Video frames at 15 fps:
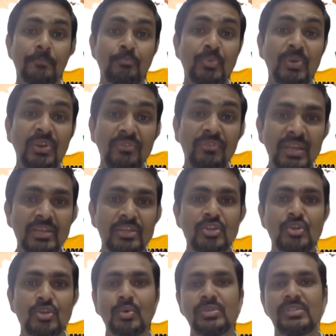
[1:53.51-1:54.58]
prevent
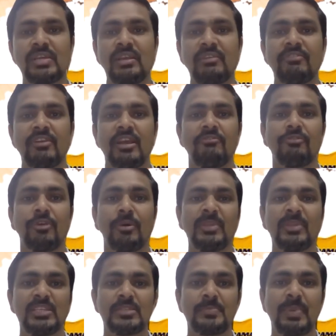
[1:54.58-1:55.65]
yourself from
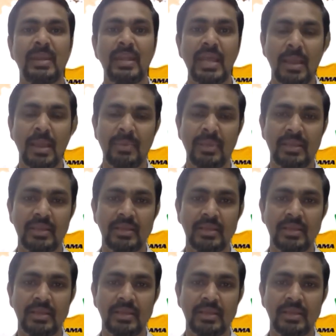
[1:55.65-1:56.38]
this pandemic.